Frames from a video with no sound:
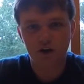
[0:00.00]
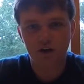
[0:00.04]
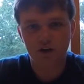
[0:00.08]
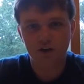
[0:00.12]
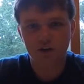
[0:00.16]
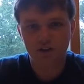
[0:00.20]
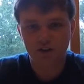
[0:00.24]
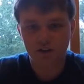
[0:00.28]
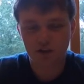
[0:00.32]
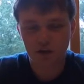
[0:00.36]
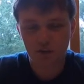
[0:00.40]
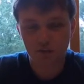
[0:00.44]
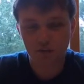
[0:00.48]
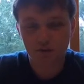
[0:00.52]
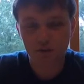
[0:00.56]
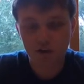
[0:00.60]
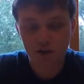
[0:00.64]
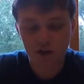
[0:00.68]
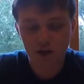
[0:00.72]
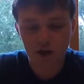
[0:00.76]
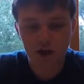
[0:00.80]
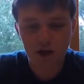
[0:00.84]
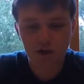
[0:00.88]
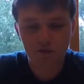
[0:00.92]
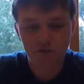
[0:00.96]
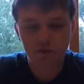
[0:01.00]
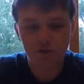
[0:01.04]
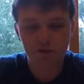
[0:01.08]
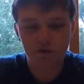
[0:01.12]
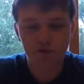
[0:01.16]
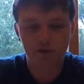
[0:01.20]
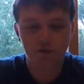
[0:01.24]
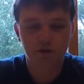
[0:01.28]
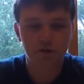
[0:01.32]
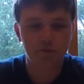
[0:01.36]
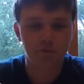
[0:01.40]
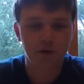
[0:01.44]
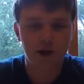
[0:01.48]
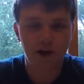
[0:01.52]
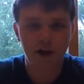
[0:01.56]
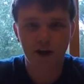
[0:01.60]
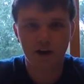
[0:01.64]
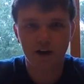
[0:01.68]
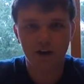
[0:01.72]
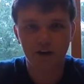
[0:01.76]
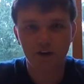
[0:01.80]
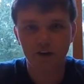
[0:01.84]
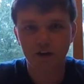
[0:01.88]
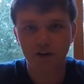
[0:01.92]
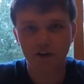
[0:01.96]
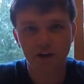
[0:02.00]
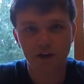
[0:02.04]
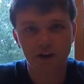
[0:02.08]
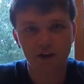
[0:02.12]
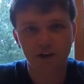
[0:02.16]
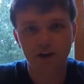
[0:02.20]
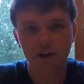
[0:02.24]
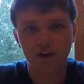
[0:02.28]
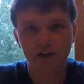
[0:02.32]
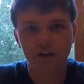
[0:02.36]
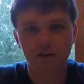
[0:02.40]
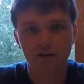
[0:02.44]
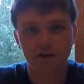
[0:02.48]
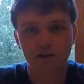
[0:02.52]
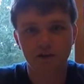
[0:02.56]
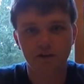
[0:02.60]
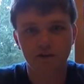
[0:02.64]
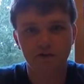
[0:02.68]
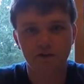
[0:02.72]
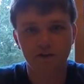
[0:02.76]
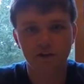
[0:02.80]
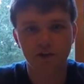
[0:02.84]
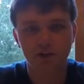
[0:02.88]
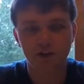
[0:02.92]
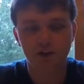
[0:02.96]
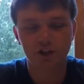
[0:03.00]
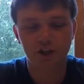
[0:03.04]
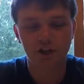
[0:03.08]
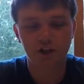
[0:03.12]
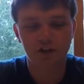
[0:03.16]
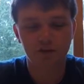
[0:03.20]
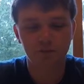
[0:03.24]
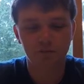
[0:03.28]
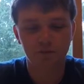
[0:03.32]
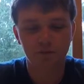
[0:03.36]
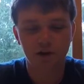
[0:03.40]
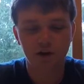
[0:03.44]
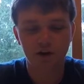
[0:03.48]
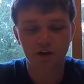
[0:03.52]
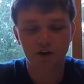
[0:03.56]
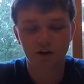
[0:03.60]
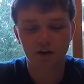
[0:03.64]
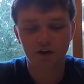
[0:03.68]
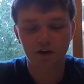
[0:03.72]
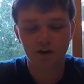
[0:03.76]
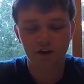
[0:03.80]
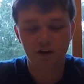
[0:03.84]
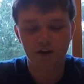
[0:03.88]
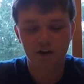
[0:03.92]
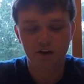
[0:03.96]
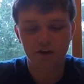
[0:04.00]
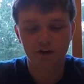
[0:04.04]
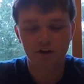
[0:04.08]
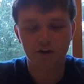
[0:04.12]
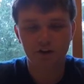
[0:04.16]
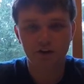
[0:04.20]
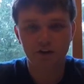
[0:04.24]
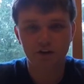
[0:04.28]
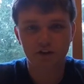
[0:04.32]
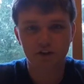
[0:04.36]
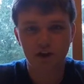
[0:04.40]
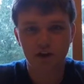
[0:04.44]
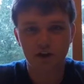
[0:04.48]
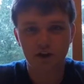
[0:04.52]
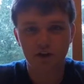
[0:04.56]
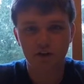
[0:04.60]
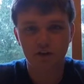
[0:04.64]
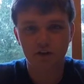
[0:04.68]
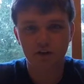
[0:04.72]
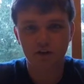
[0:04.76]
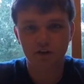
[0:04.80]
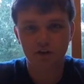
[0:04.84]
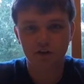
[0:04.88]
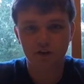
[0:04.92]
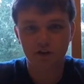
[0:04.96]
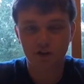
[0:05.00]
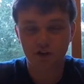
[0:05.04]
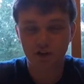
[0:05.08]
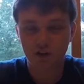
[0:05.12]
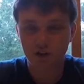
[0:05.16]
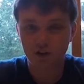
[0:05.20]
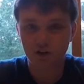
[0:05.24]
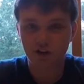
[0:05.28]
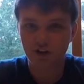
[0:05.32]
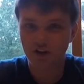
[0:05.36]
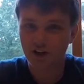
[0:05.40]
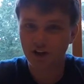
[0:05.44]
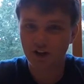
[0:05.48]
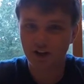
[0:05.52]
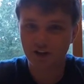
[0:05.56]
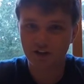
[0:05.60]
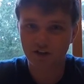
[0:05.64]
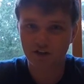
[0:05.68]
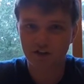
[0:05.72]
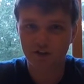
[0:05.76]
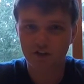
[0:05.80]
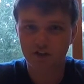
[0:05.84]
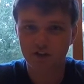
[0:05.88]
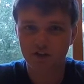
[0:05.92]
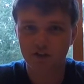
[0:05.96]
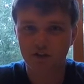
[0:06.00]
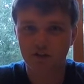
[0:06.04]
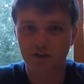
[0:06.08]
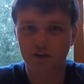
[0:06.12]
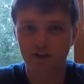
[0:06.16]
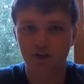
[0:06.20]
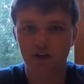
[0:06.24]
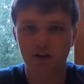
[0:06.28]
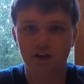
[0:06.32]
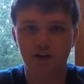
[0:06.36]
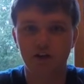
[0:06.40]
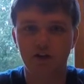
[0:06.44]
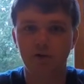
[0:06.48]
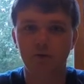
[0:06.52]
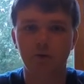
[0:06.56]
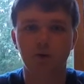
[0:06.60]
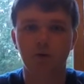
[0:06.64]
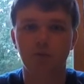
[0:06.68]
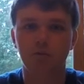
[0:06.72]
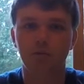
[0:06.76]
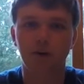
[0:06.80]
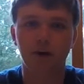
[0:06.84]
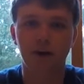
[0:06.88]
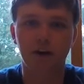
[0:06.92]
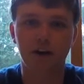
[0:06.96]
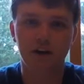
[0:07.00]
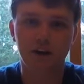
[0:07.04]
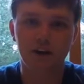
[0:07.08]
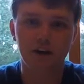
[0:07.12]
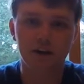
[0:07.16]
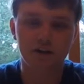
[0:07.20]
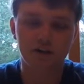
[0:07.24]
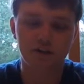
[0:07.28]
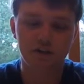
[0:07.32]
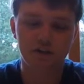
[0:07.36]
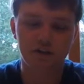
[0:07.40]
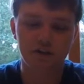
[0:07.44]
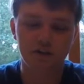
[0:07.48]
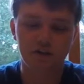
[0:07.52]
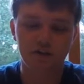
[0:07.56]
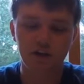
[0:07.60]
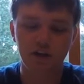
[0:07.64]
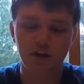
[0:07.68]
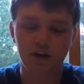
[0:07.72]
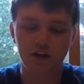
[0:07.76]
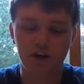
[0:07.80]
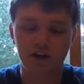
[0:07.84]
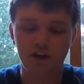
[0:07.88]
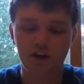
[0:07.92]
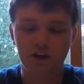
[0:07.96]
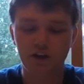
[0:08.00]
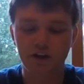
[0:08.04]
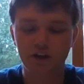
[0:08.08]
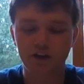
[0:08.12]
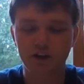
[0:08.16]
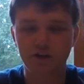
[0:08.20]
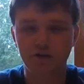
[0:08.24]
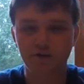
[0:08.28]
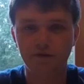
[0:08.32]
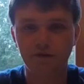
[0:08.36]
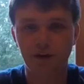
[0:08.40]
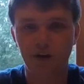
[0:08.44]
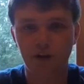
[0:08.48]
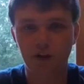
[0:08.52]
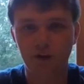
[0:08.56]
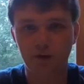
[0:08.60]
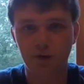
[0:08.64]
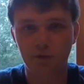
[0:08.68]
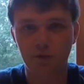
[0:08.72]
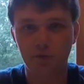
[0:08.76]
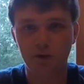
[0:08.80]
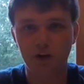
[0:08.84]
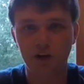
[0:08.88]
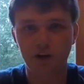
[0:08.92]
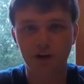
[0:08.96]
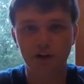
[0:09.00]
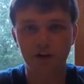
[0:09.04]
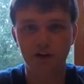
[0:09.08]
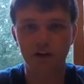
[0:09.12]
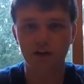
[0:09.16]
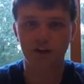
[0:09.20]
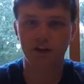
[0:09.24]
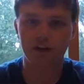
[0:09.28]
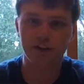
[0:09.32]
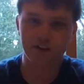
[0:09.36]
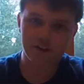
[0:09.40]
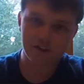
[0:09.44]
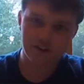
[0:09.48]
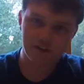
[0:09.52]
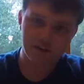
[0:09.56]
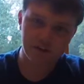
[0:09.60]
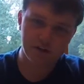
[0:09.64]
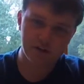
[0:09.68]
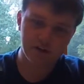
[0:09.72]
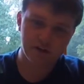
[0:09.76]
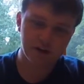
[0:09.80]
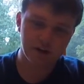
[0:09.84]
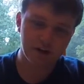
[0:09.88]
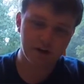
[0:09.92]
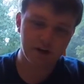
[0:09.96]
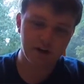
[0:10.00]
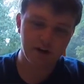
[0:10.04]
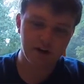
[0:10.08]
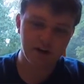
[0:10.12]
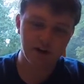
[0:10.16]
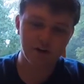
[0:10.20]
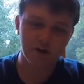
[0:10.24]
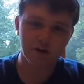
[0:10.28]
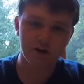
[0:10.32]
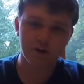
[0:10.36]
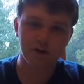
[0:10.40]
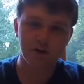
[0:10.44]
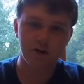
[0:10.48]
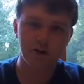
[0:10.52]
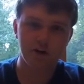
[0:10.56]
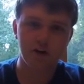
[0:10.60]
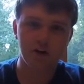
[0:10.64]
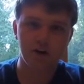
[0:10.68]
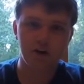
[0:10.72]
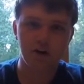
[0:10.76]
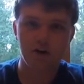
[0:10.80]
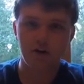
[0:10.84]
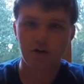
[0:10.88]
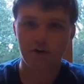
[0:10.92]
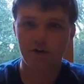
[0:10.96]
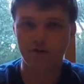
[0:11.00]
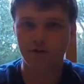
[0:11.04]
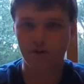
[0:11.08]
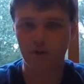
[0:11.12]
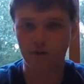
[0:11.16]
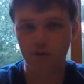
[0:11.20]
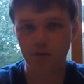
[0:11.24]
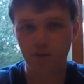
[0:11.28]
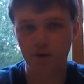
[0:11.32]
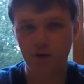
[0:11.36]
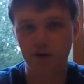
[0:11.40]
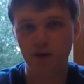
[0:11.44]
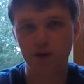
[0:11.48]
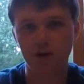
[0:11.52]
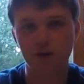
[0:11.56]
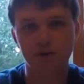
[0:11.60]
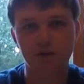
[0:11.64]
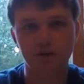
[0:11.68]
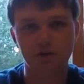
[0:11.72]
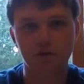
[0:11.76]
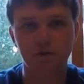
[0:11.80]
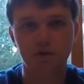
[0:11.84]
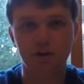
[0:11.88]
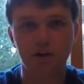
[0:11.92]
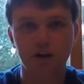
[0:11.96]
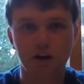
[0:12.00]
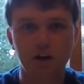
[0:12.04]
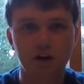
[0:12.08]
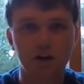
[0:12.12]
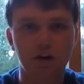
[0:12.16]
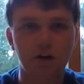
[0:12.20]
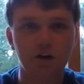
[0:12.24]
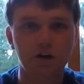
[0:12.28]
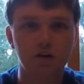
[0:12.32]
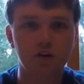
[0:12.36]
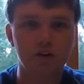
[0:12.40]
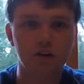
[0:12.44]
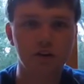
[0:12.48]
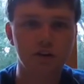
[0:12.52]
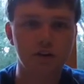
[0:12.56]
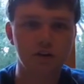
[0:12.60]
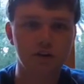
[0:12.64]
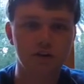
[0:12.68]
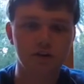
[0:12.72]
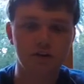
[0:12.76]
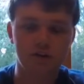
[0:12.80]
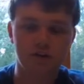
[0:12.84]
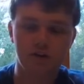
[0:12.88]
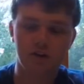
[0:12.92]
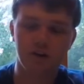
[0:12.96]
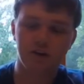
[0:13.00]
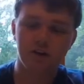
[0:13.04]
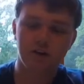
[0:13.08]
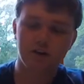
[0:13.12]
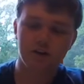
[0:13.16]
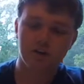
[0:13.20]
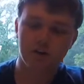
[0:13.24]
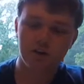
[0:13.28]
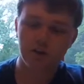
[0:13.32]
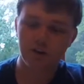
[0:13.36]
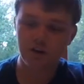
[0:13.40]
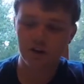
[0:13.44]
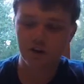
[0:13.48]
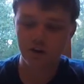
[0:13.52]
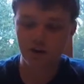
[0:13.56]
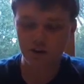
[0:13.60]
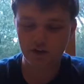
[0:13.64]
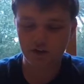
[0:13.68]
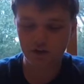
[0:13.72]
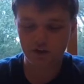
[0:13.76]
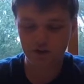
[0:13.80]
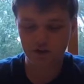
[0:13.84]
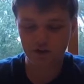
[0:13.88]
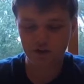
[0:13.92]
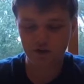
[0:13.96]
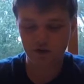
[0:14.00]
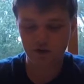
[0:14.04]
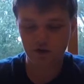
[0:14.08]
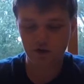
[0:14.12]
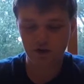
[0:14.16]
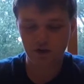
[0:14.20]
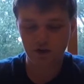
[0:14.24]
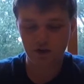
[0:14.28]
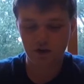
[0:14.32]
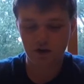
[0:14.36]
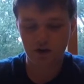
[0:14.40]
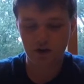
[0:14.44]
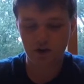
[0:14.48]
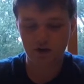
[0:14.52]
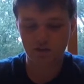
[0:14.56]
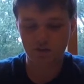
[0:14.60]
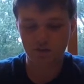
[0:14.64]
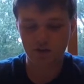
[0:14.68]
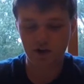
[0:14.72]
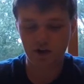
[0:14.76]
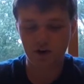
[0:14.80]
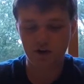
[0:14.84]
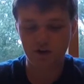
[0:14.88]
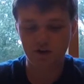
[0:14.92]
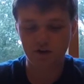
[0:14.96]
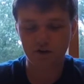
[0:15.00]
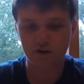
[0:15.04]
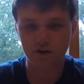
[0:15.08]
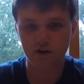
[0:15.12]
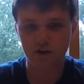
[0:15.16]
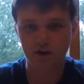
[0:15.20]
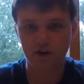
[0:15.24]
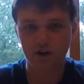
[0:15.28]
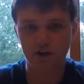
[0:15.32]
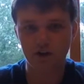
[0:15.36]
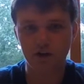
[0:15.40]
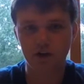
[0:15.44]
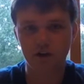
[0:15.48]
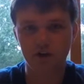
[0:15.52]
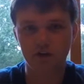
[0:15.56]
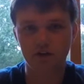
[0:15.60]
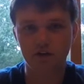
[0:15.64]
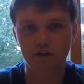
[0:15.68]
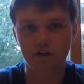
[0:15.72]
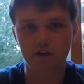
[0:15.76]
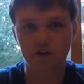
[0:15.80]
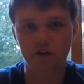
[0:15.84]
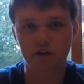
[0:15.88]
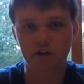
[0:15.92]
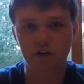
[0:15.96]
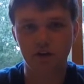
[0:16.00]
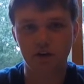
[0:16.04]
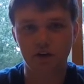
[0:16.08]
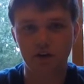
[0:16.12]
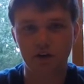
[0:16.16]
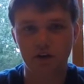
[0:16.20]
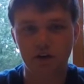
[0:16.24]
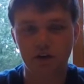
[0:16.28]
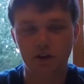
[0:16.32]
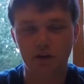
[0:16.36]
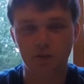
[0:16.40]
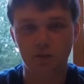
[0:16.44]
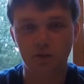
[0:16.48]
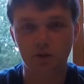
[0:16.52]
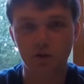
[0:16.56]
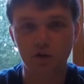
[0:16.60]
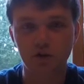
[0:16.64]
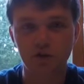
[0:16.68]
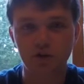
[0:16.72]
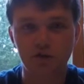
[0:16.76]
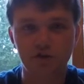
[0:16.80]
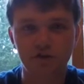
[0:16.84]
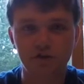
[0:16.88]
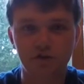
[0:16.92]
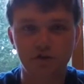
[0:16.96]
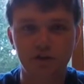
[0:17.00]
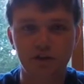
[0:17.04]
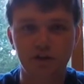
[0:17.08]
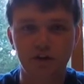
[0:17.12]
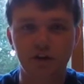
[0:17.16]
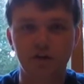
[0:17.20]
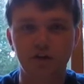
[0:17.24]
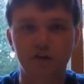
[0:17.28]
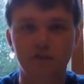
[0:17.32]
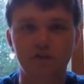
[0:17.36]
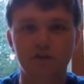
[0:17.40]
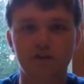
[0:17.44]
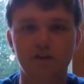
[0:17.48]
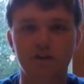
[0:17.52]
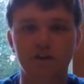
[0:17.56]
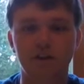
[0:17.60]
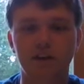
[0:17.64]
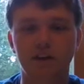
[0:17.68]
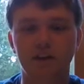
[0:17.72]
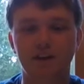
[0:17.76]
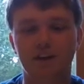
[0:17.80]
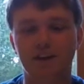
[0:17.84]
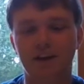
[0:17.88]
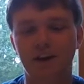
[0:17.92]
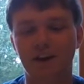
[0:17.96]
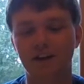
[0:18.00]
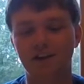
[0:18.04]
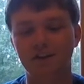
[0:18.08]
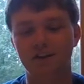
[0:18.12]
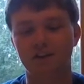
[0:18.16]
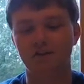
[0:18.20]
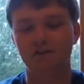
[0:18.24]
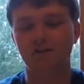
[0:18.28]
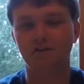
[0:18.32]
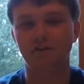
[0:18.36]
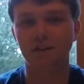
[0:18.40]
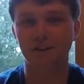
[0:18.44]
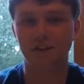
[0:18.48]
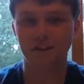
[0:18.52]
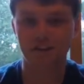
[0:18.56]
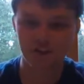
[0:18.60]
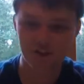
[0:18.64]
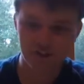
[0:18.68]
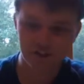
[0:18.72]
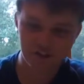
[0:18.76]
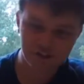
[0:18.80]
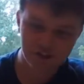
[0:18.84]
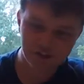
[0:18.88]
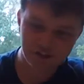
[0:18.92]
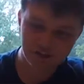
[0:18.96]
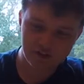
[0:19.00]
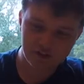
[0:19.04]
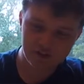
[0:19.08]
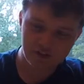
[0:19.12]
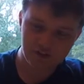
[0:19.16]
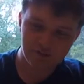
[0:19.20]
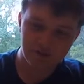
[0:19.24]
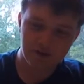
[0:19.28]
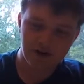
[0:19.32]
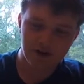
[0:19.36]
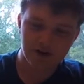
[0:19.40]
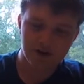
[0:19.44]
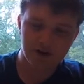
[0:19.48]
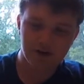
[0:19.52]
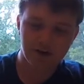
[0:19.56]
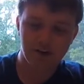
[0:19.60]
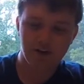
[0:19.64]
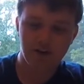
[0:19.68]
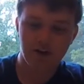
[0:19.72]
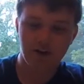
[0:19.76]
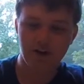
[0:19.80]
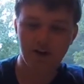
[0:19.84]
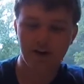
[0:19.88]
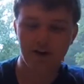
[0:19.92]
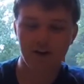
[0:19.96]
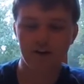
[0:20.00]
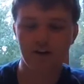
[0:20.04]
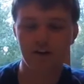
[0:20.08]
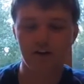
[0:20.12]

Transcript: Some of the time you throw it back, you'll get that fish again, but there is that good chance that they won't bite again. So you need to follow up bait, and this right here, for me, is the way to go. It really comes down to the proof. You know, it catches fish. I'm not gonna lie.